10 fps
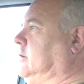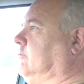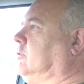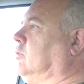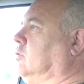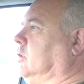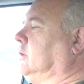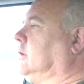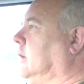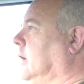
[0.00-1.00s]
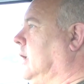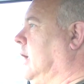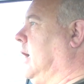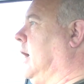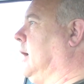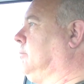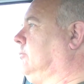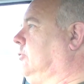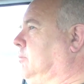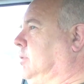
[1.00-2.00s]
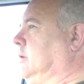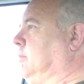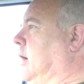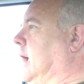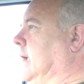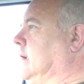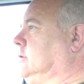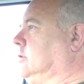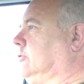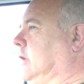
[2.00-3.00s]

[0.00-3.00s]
different organ, simply by just